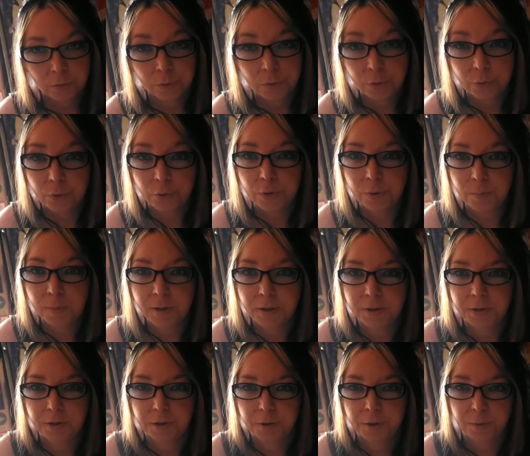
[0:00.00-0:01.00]
to the
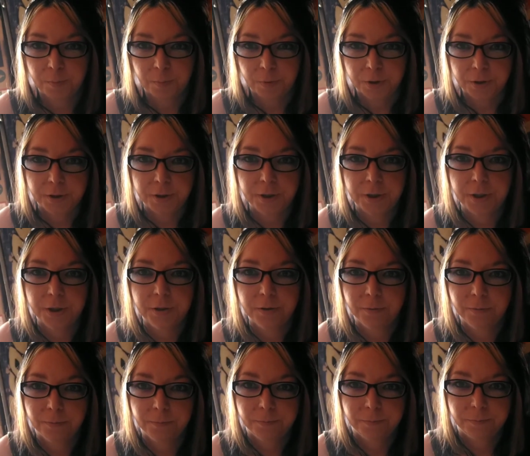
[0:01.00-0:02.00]
best of your ability,
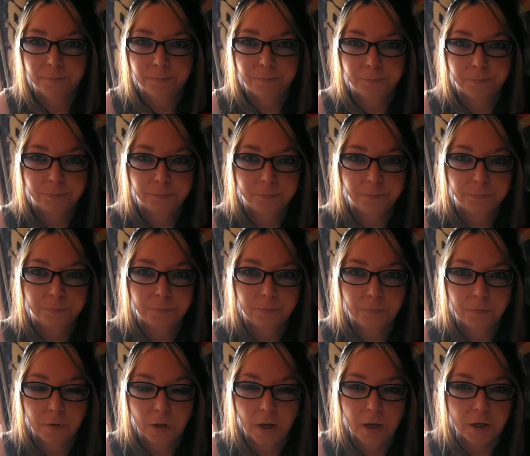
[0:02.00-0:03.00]

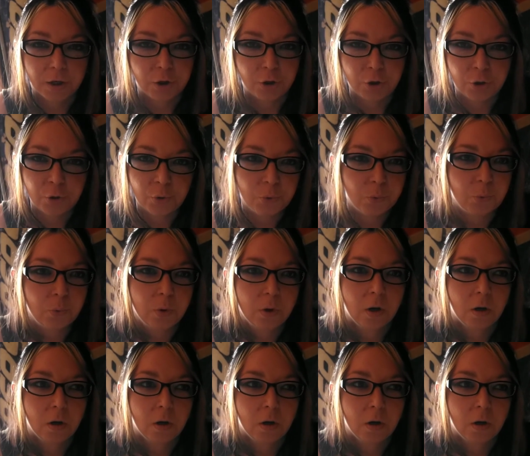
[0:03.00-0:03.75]
and you